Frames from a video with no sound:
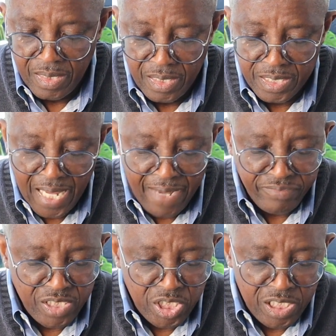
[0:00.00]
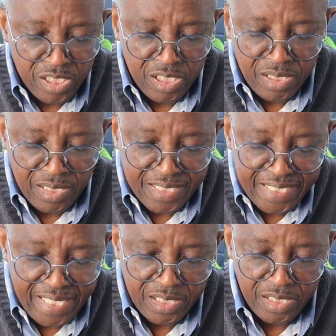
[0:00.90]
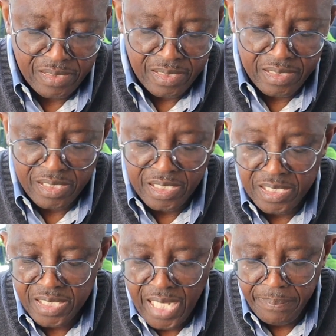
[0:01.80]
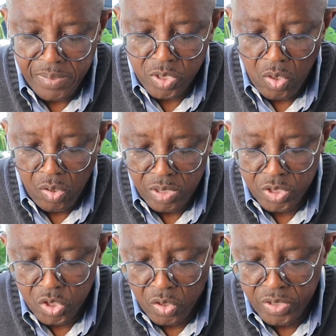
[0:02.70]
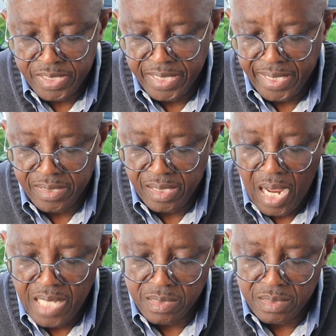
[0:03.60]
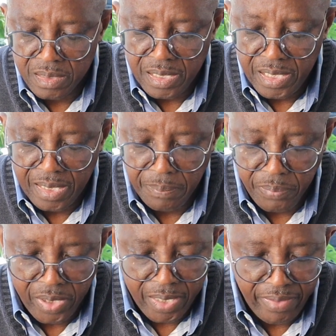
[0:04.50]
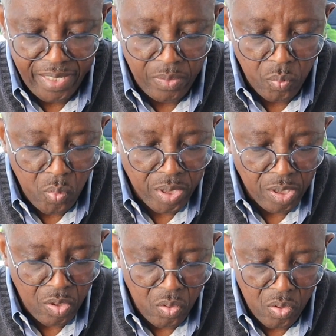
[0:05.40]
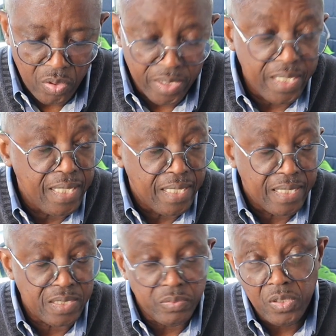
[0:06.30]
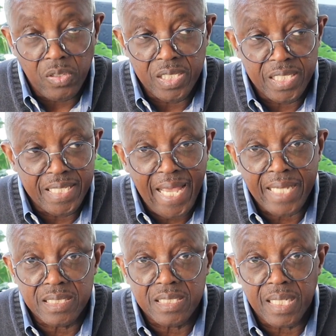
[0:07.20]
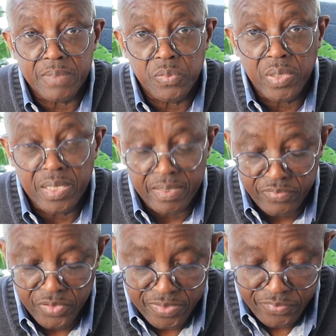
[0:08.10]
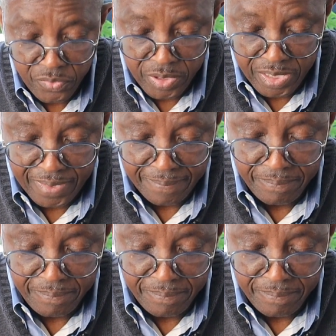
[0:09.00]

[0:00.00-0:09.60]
So after Jesus' ascension, the disciples all joined together constantly in prayer in one accord, as recorded in Acts chapter 1 and verse 14.